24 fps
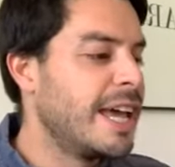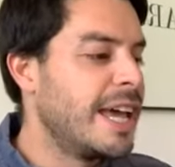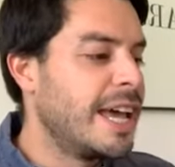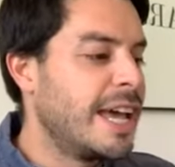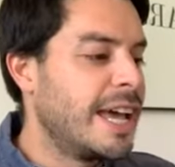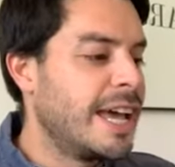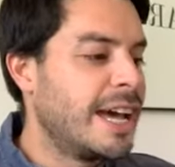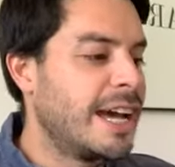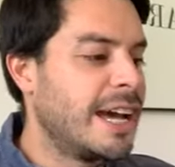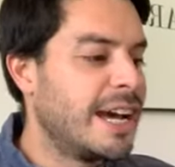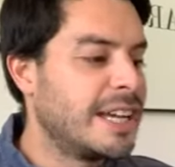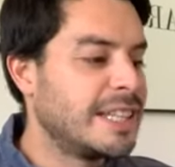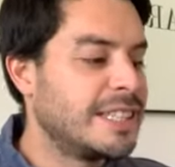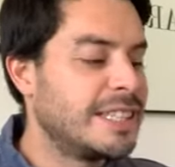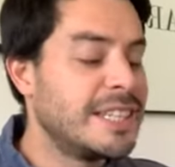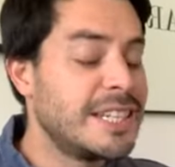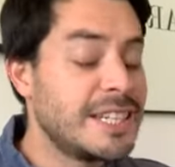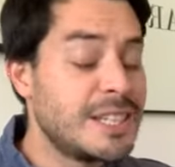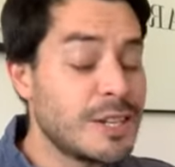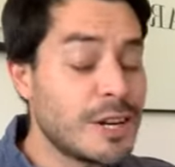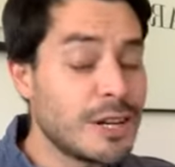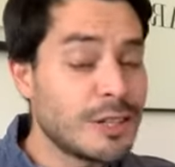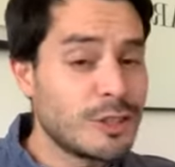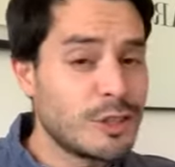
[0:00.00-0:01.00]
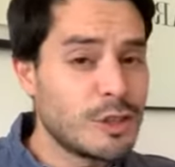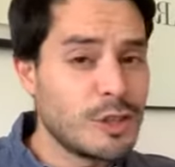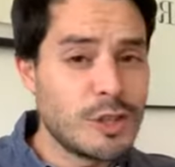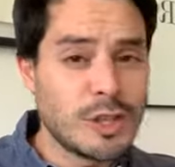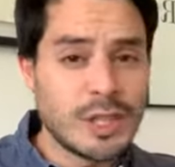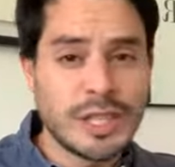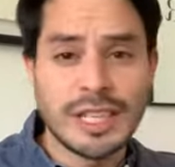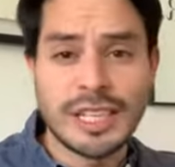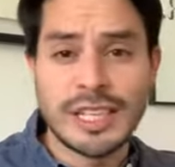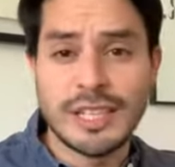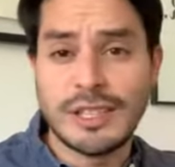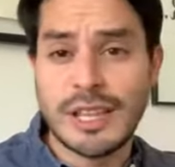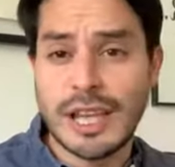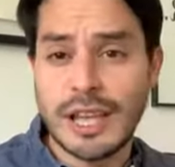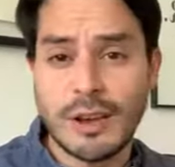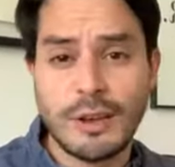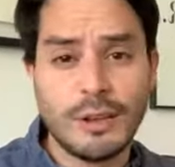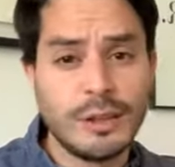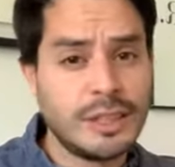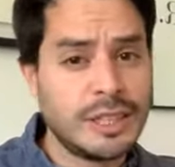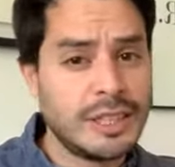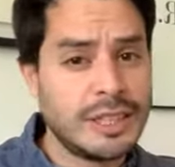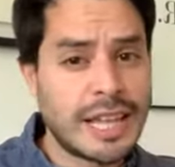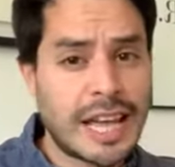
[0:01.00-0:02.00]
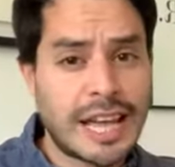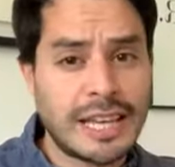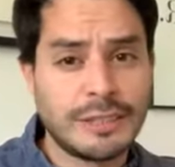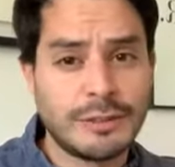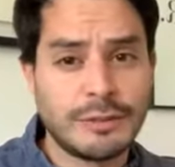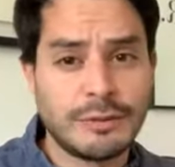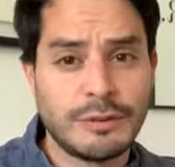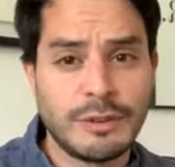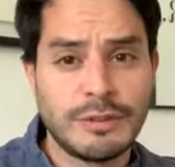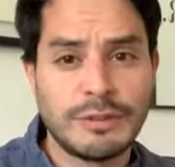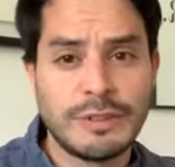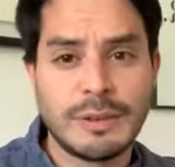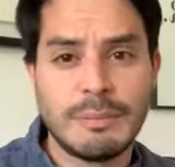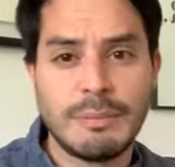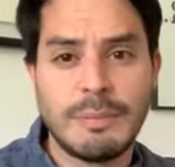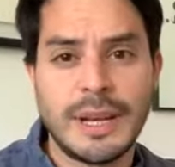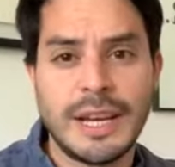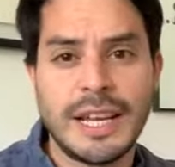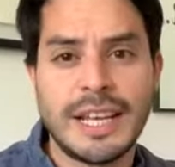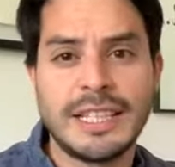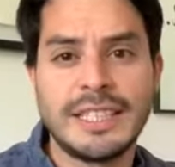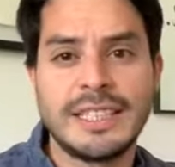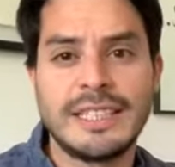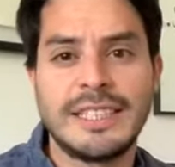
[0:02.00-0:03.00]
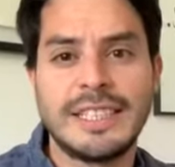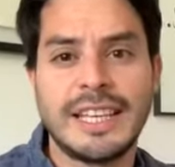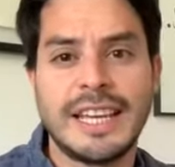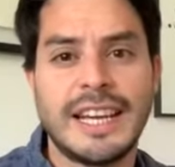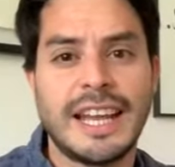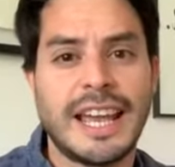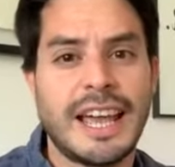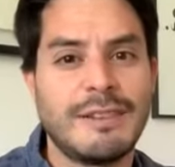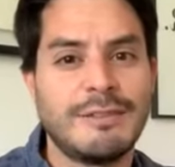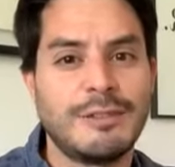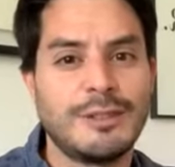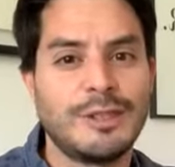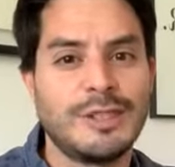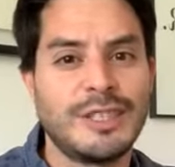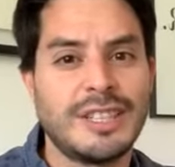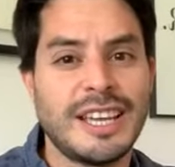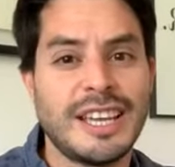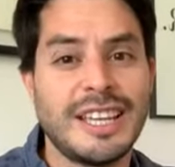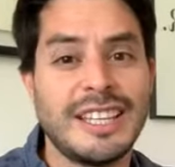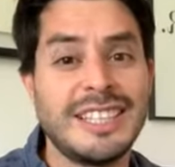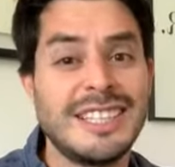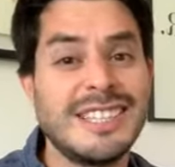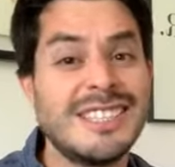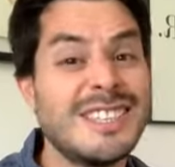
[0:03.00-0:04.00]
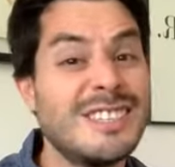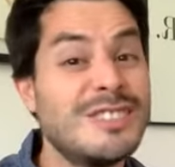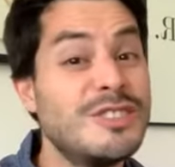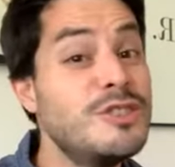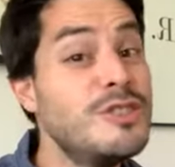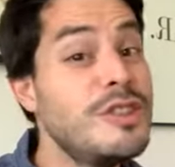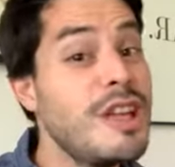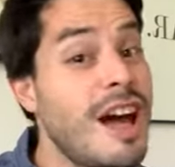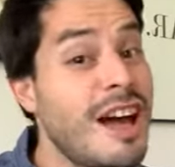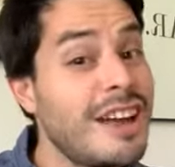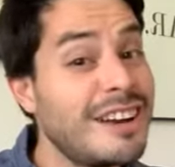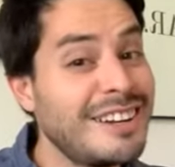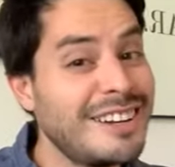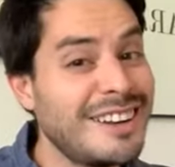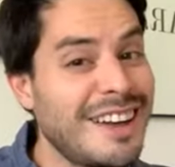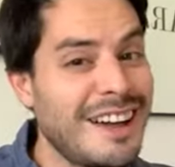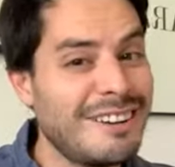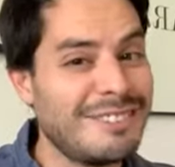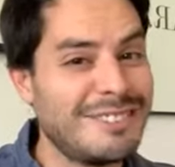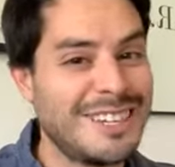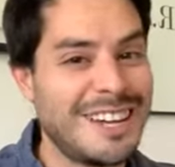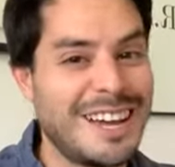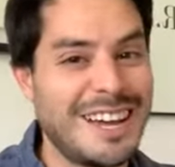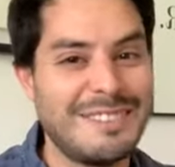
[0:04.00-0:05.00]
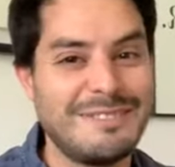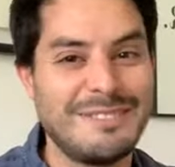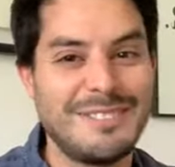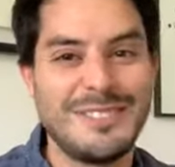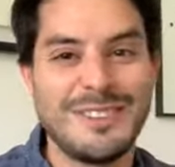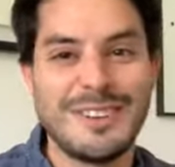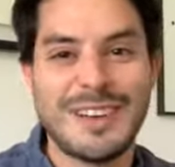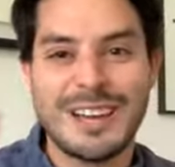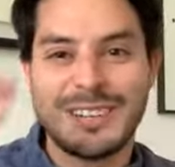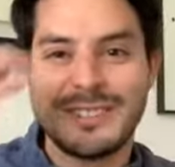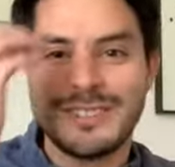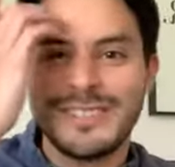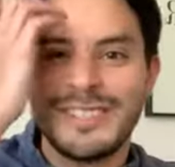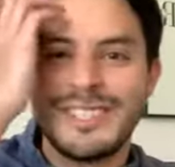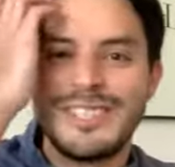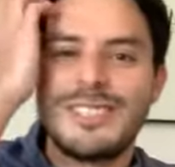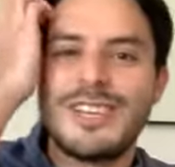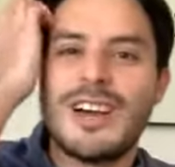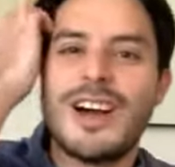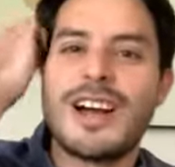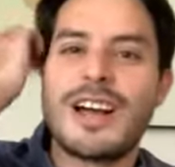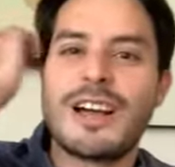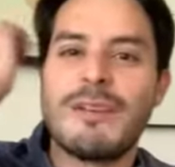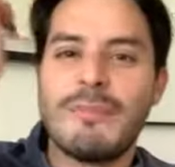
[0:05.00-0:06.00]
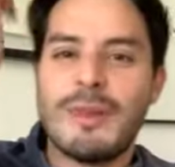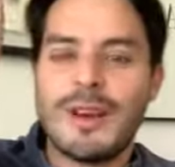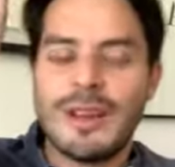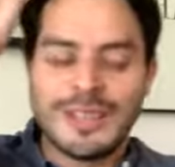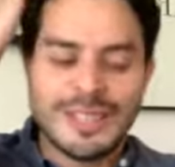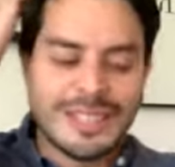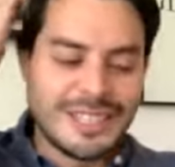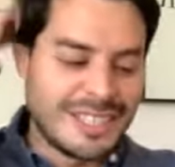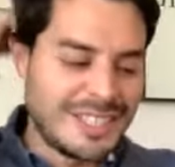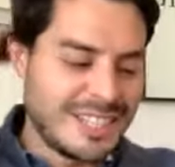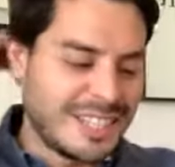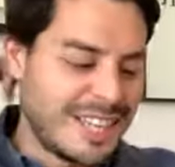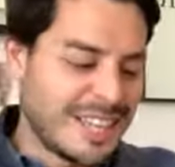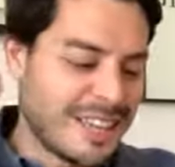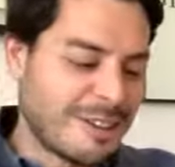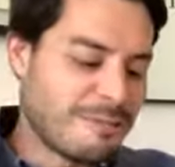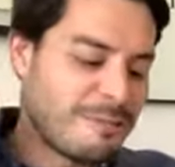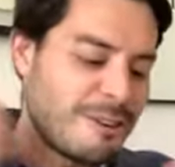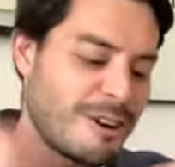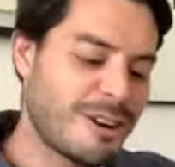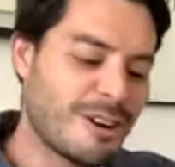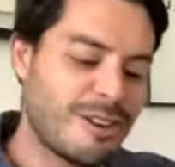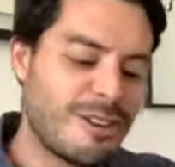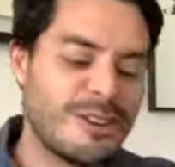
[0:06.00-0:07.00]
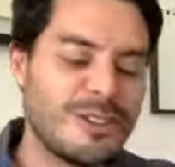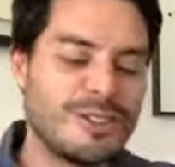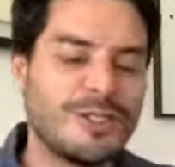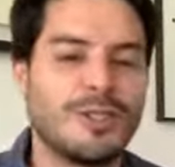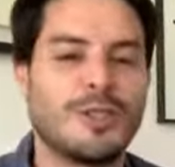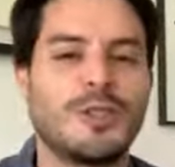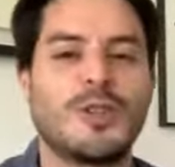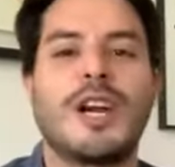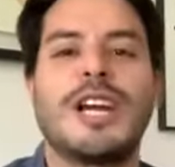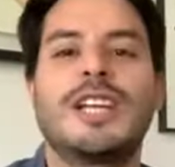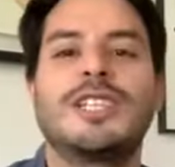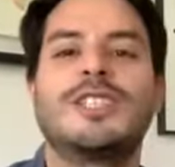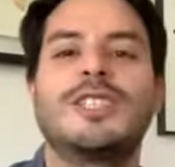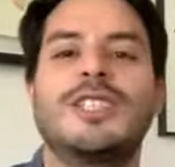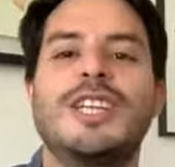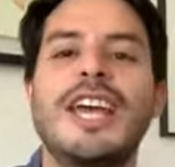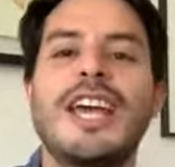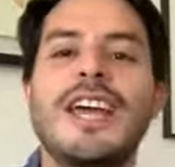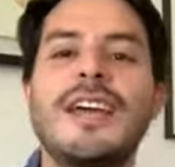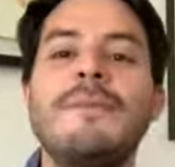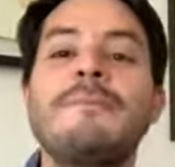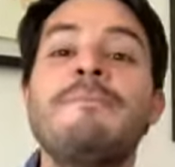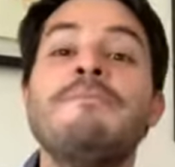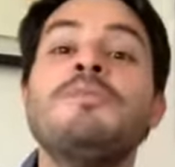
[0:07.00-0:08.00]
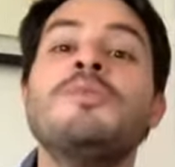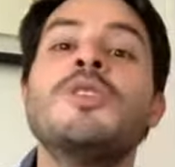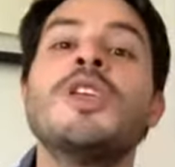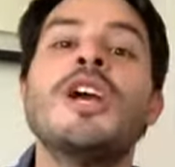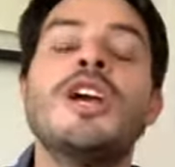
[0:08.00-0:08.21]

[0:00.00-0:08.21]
Tea Talks, usually they only last 15 minutes. And I have to say, this is not enough time to actually talk about the tea that we're going to try today.